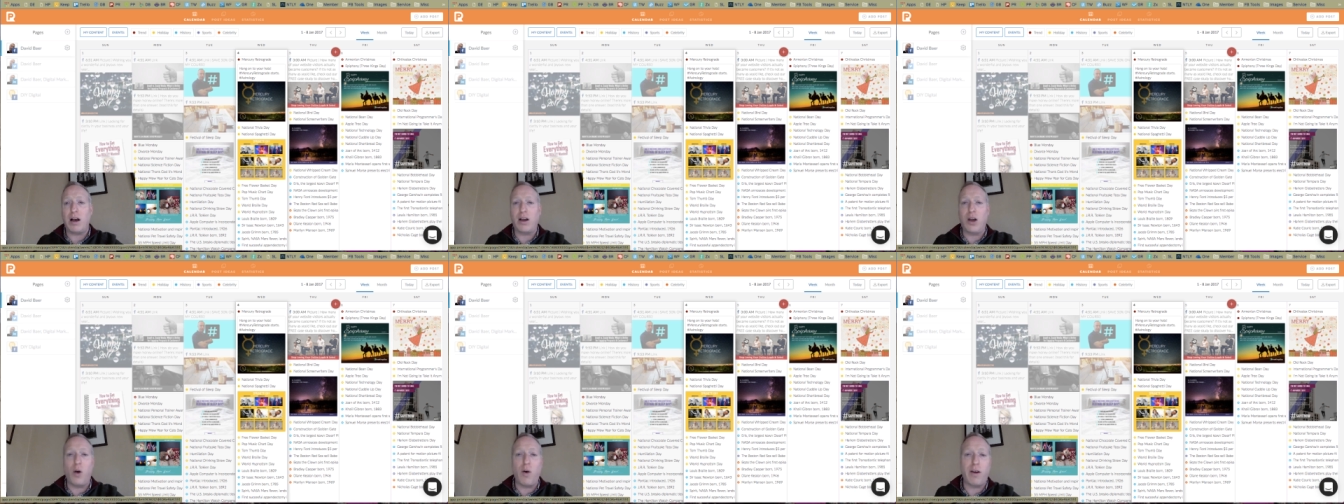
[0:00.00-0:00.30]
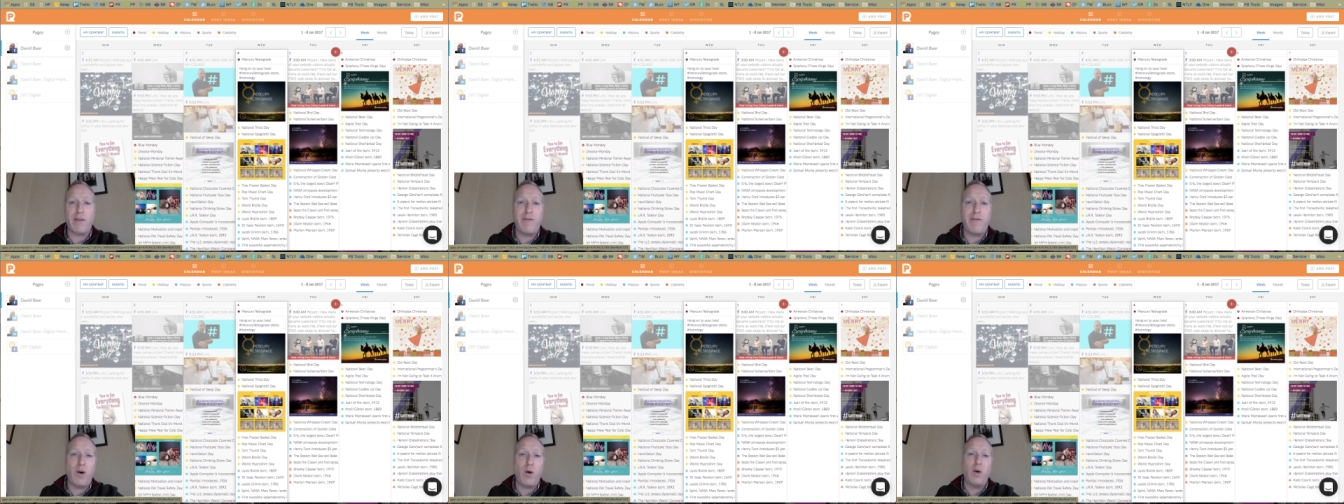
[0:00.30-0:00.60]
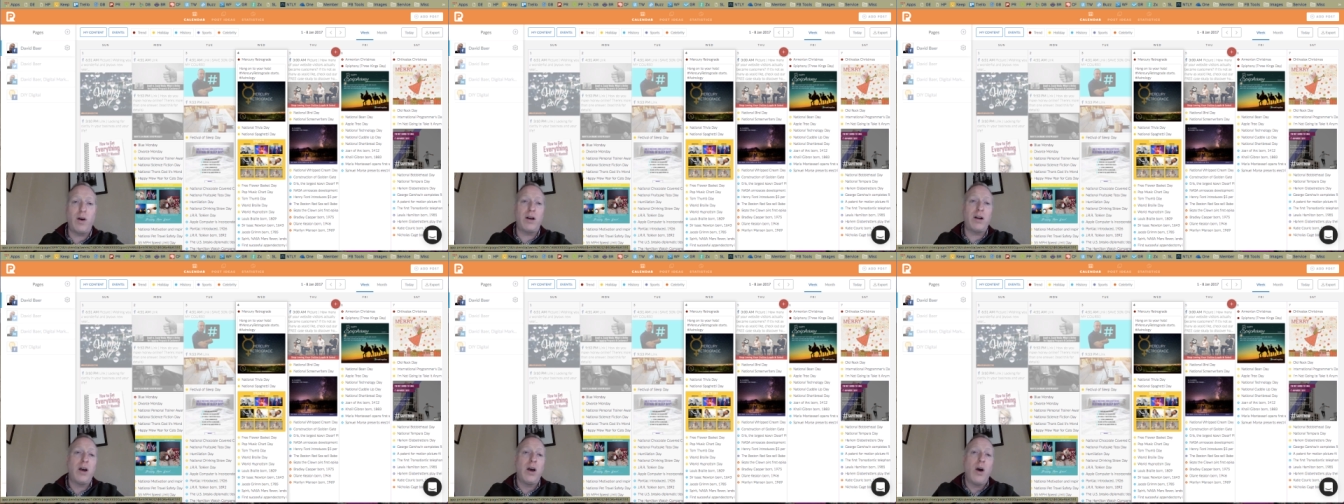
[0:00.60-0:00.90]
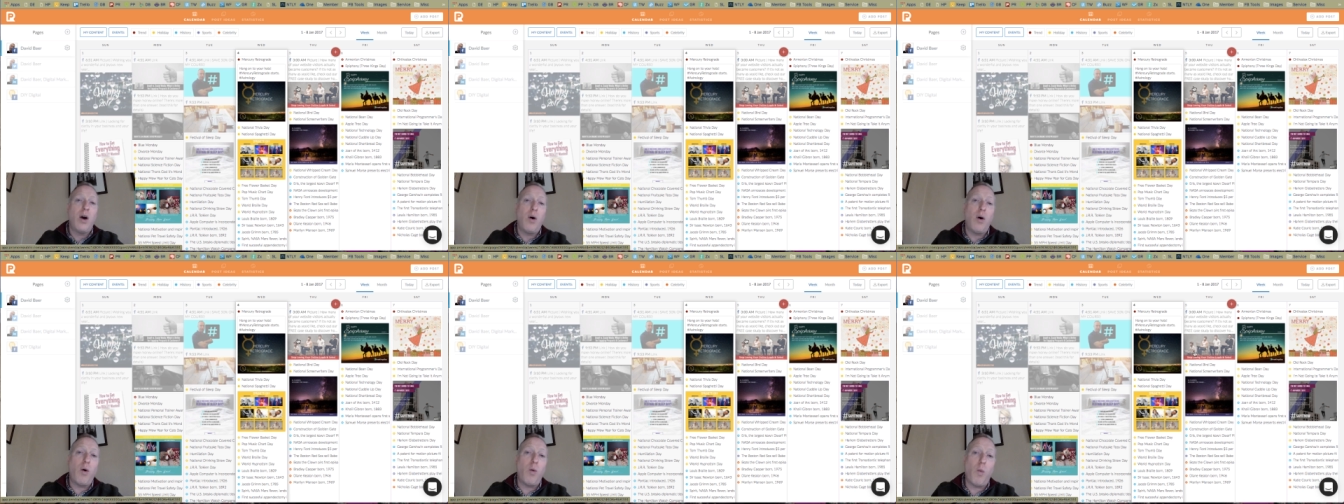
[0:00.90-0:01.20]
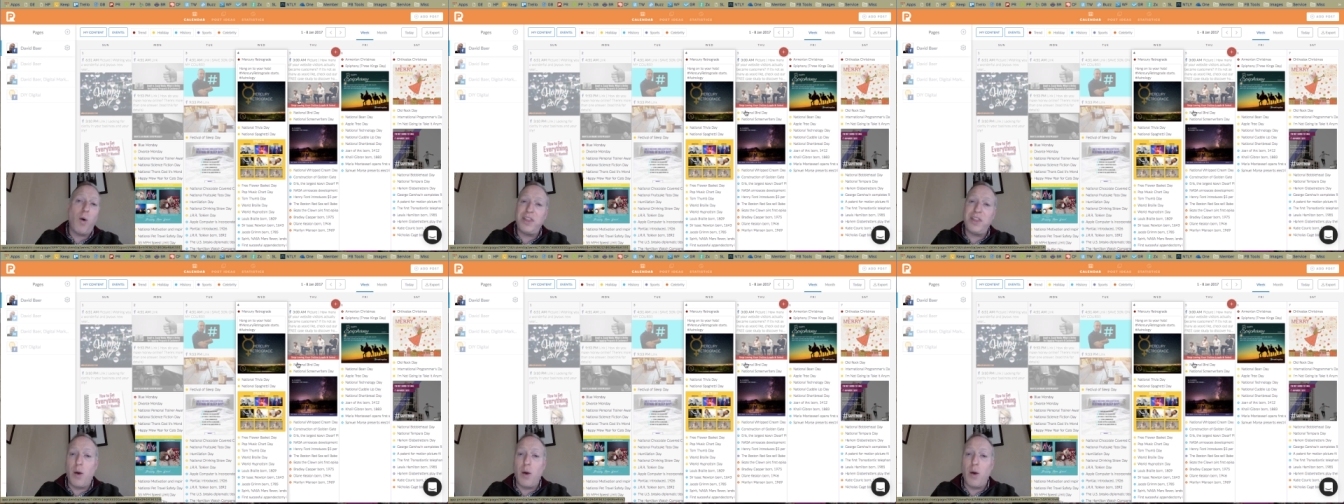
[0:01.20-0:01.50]
going forward
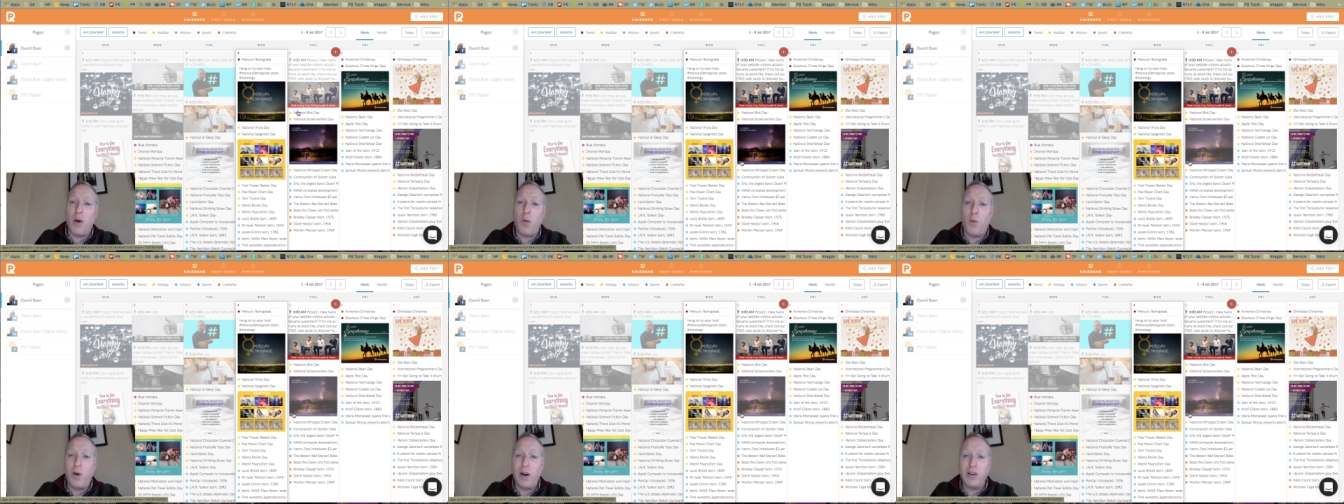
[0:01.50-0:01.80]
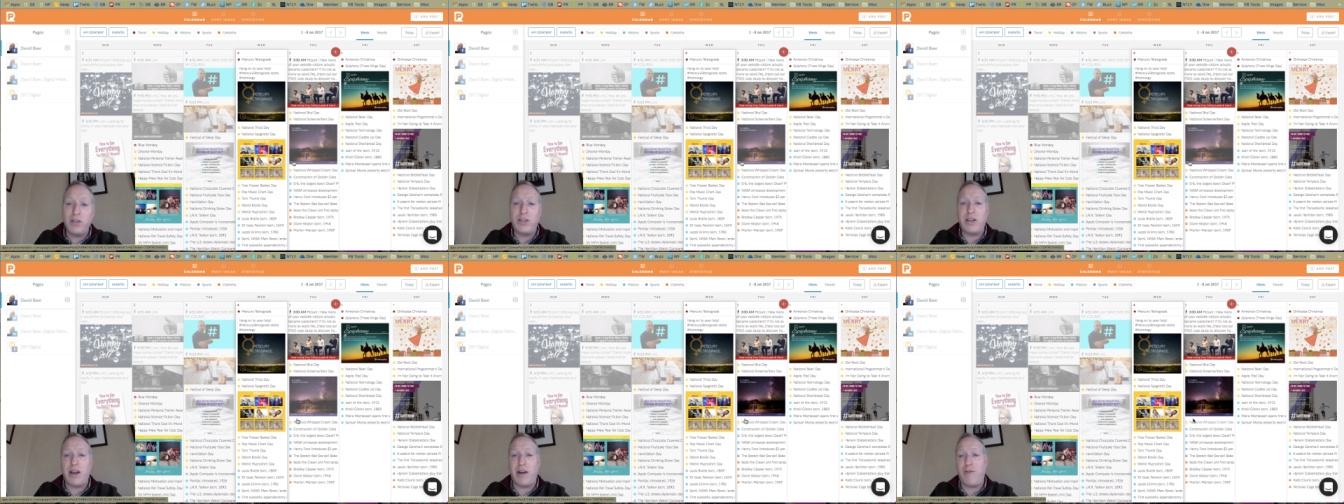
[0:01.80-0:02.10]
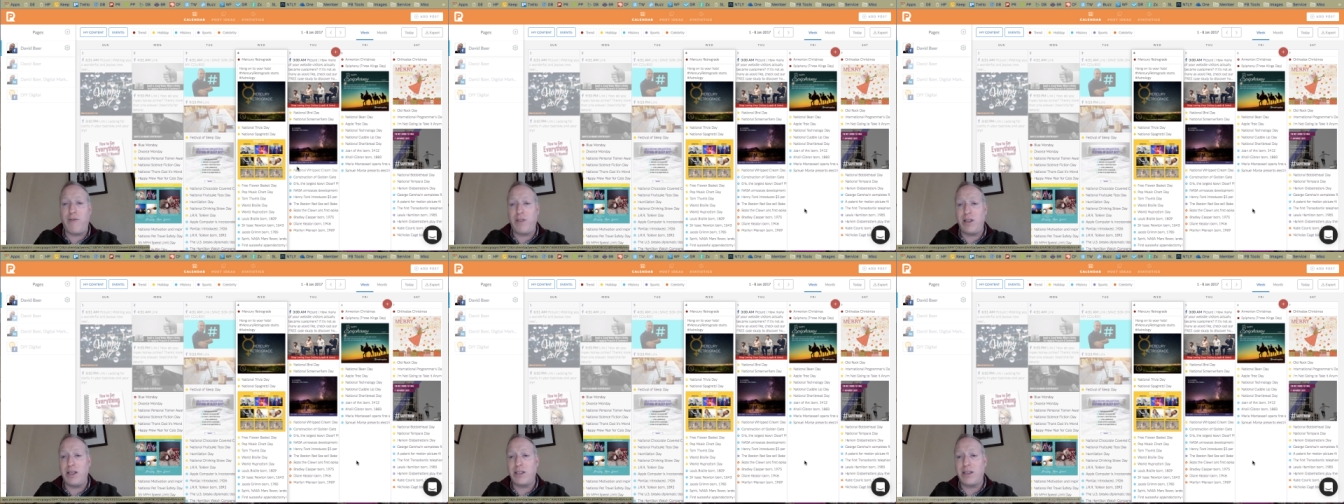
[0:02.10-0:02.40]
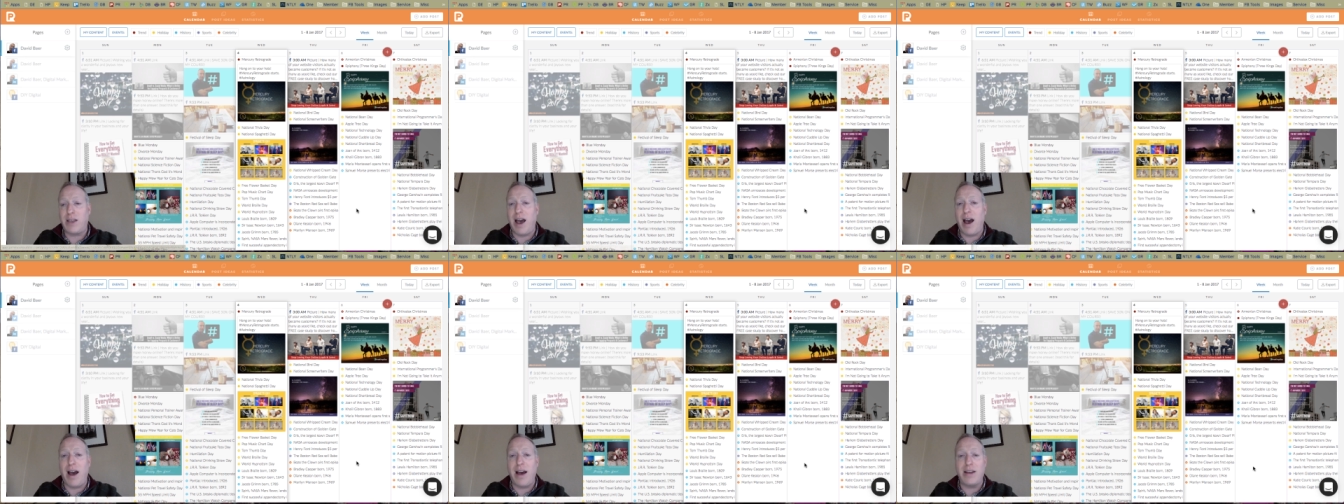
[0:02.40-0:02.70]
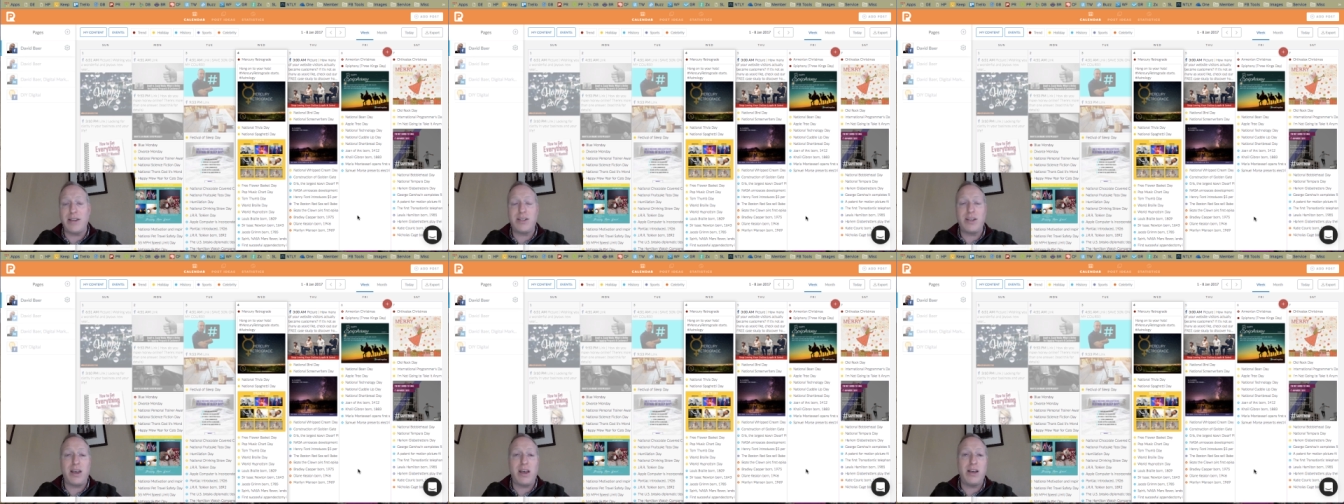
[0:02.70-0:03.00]
one thing i will say for these
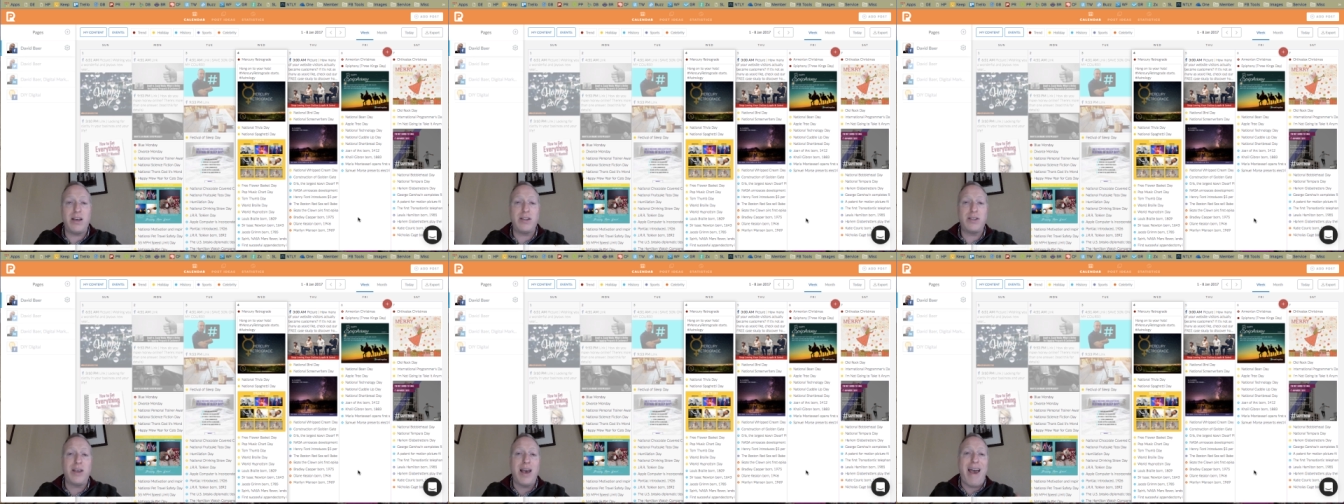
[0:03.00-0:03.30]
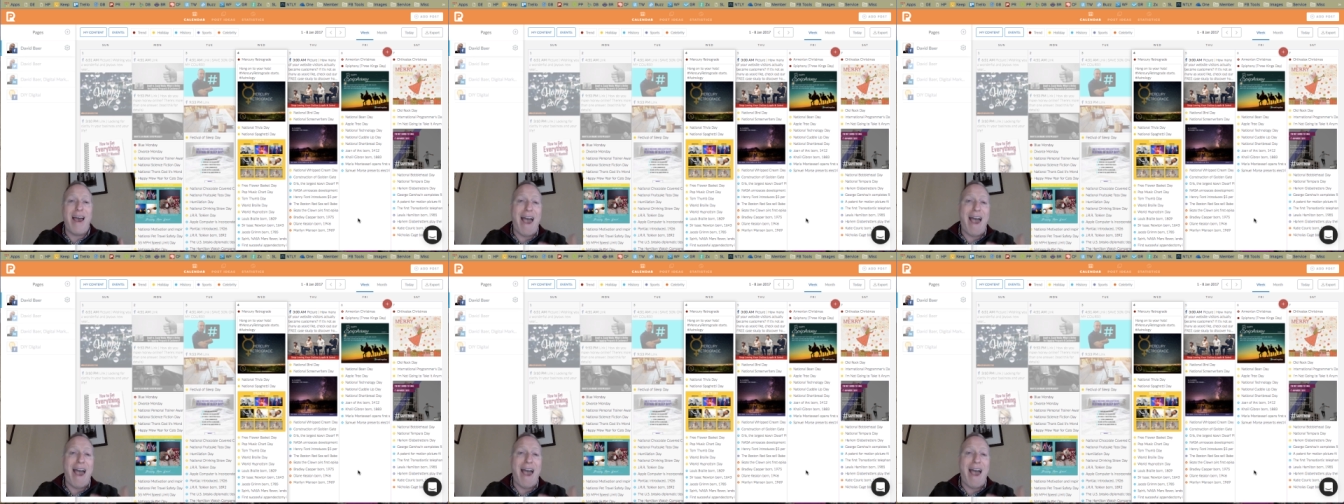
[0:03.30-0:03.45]
guys is